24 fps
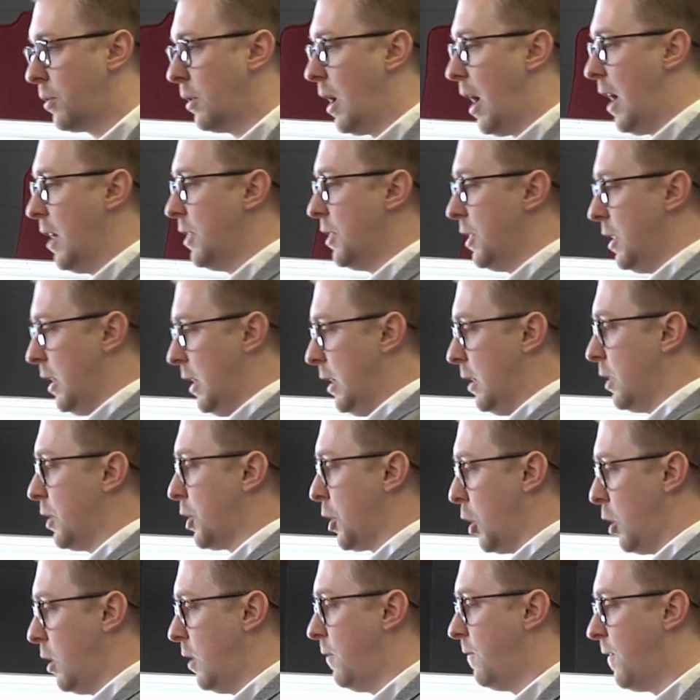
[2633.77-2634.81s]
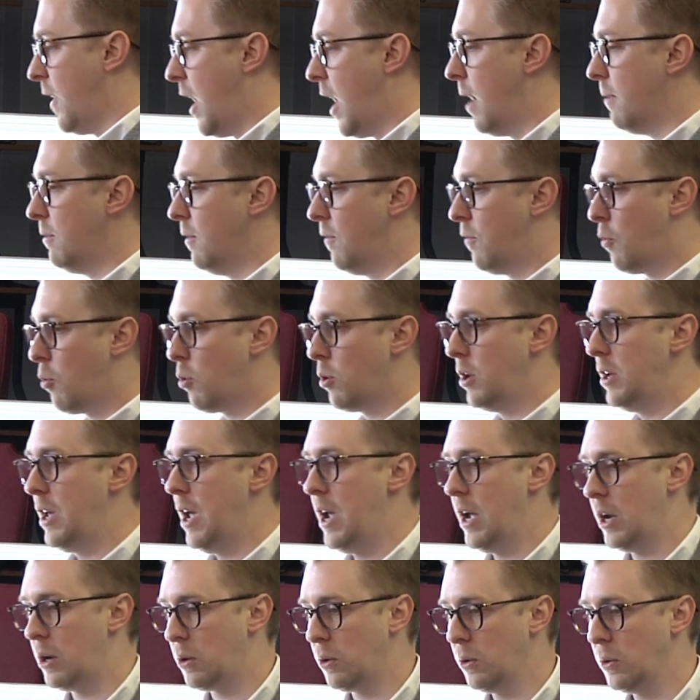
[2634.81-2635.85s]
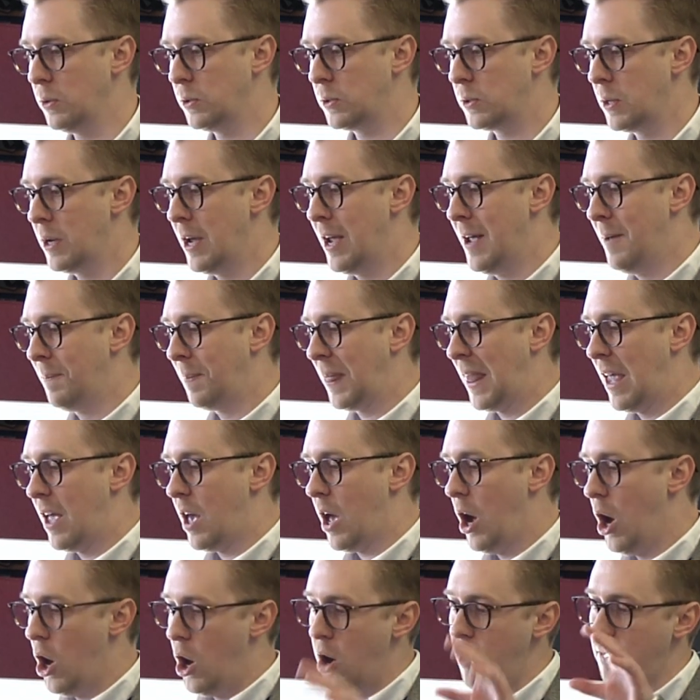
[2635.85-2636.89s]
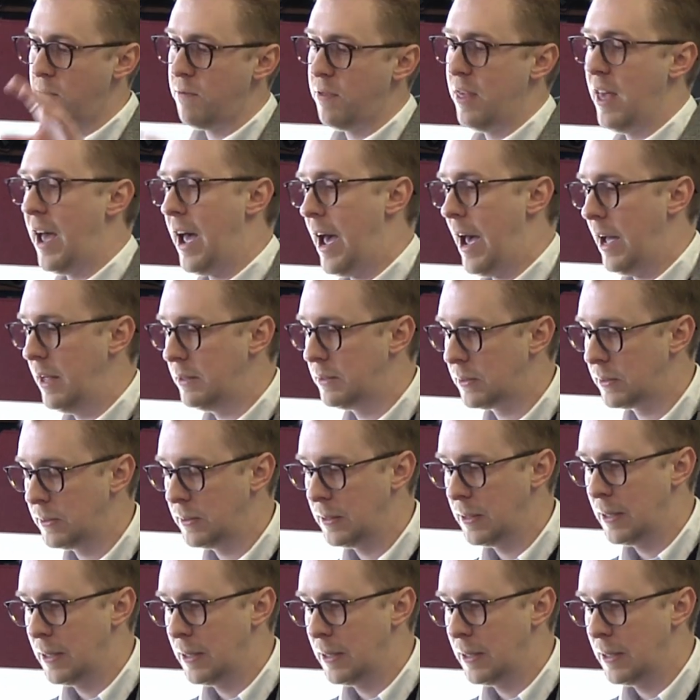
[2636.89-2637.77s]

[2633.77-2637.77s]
I think, 35 to 40 acres. Of that,